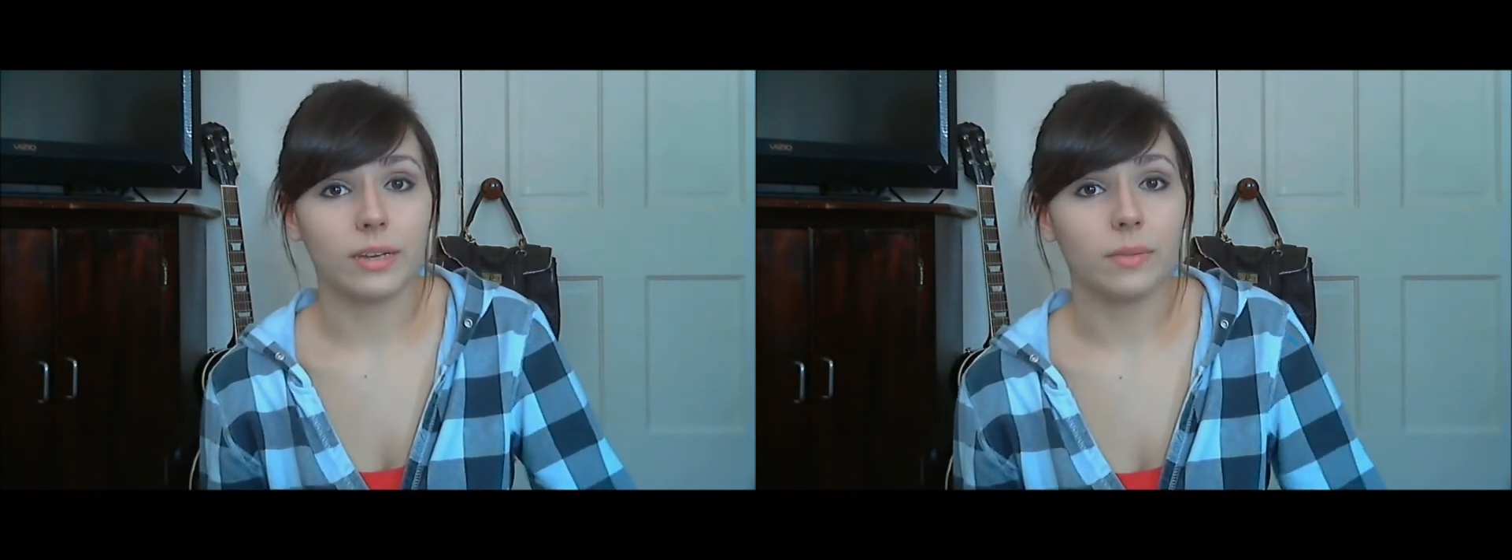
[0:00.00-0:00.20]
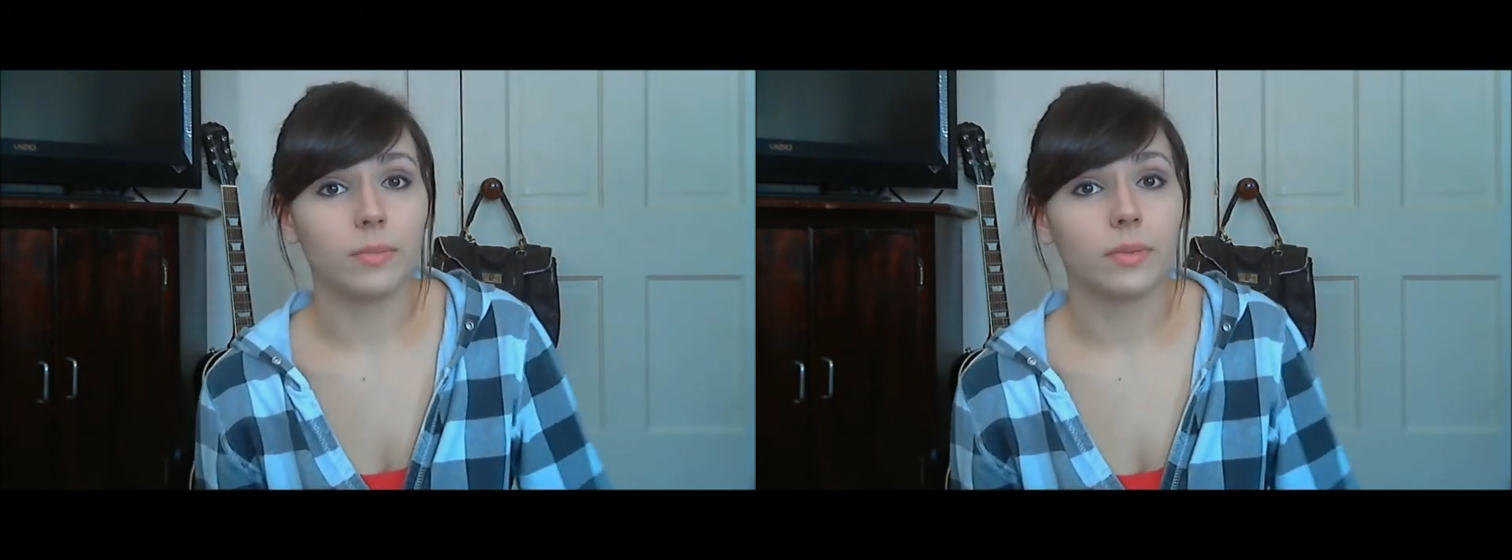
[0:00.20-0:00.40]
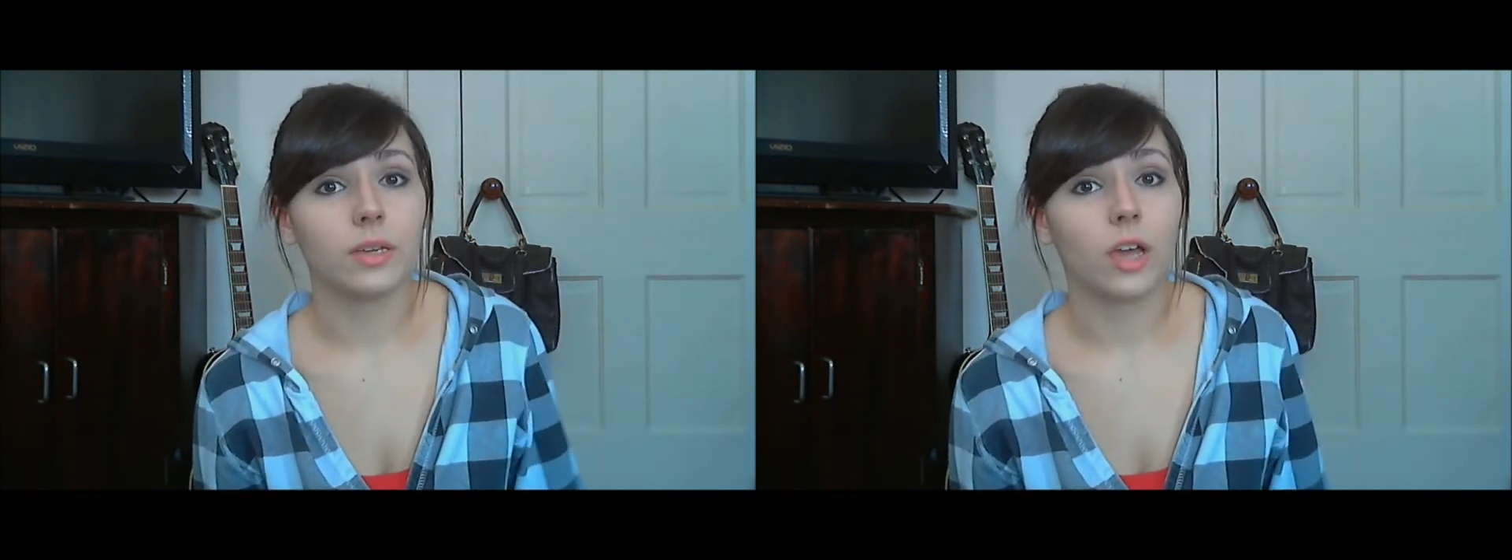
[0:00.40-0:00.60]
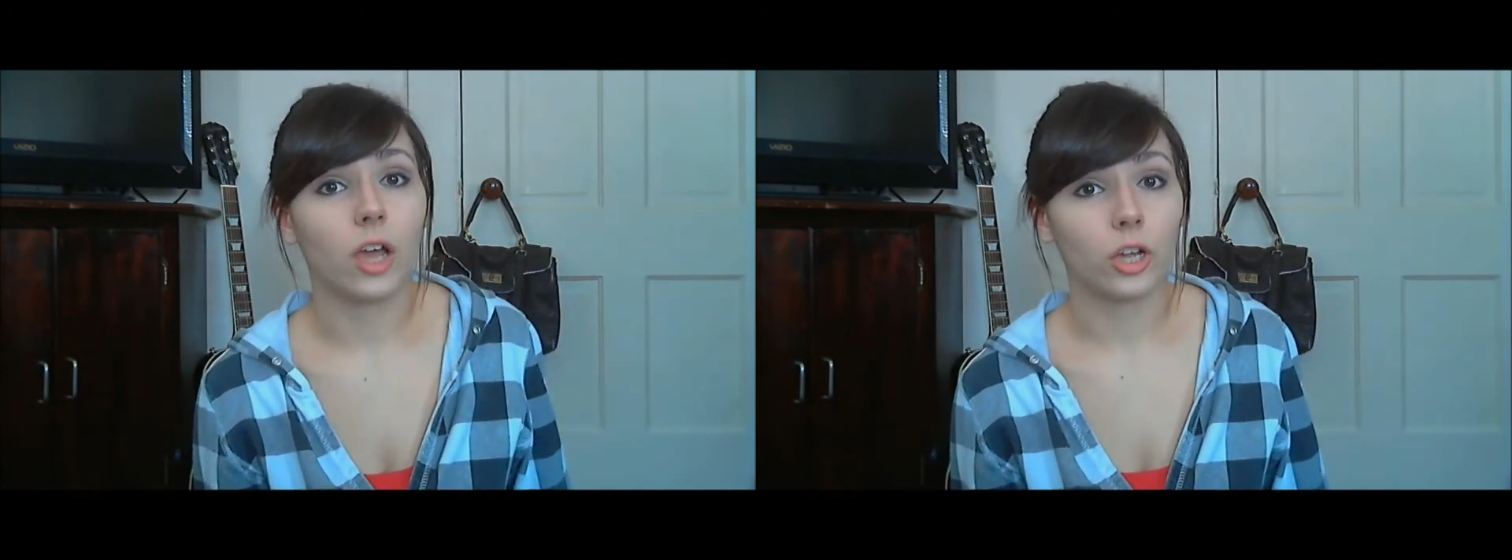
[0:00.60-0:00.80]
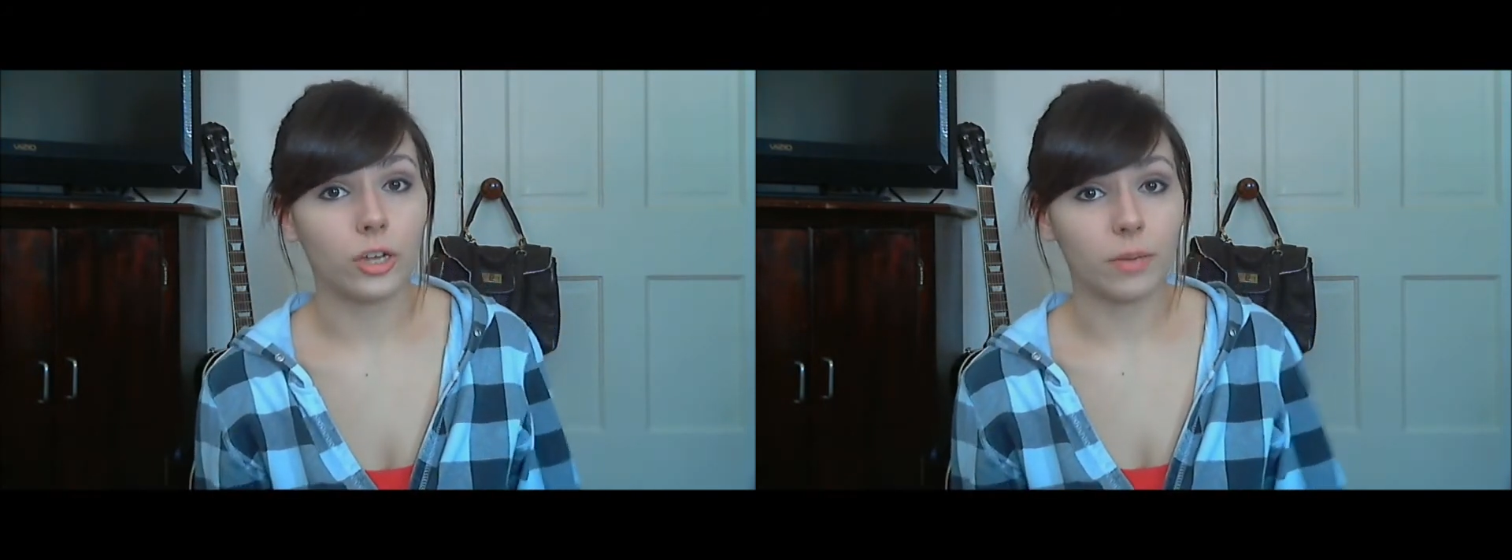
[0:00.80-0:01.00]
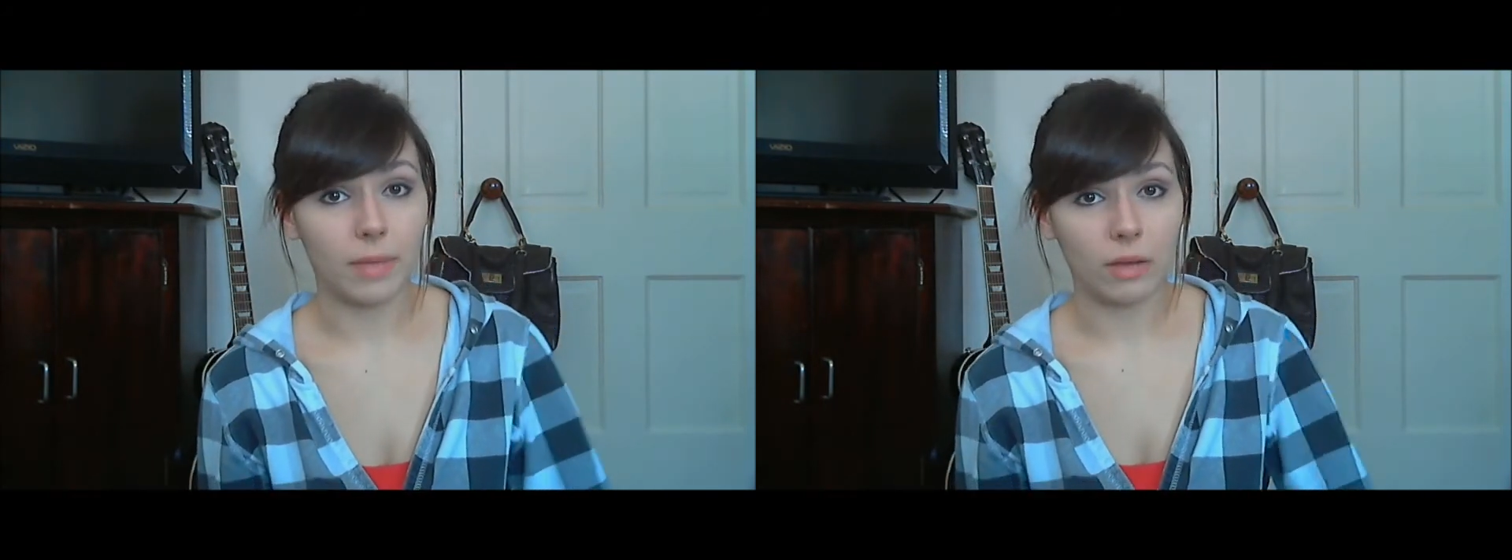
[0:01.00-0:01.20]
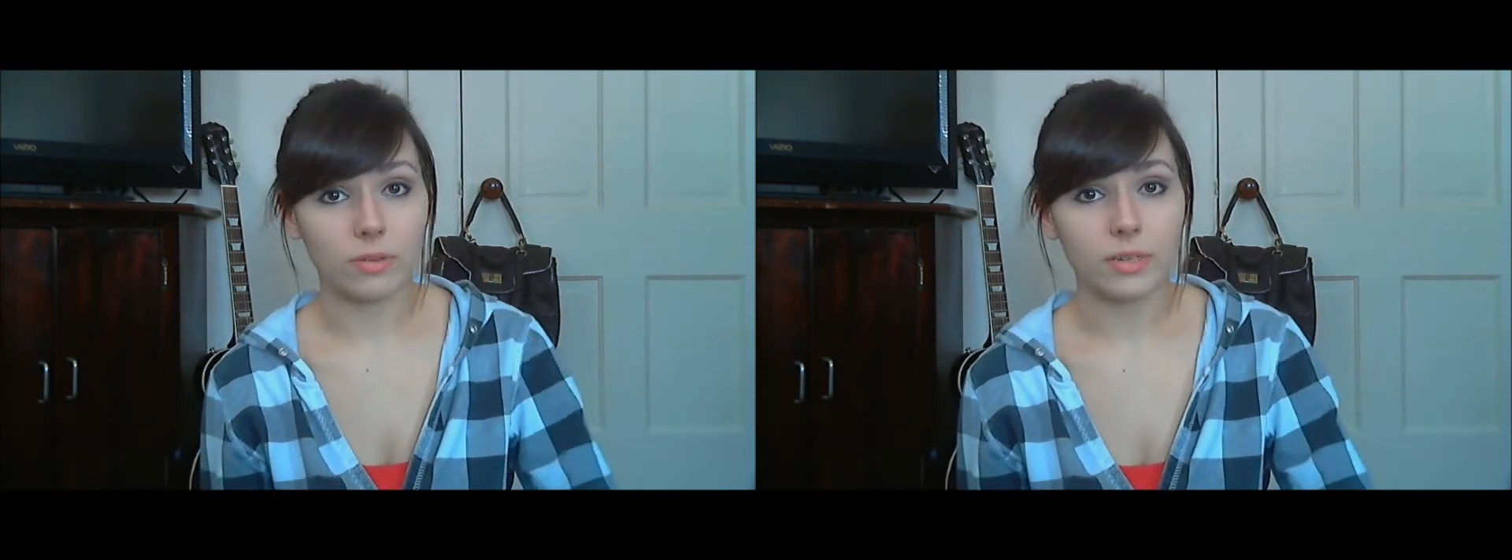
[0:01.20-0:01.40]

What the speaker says: them a good amount.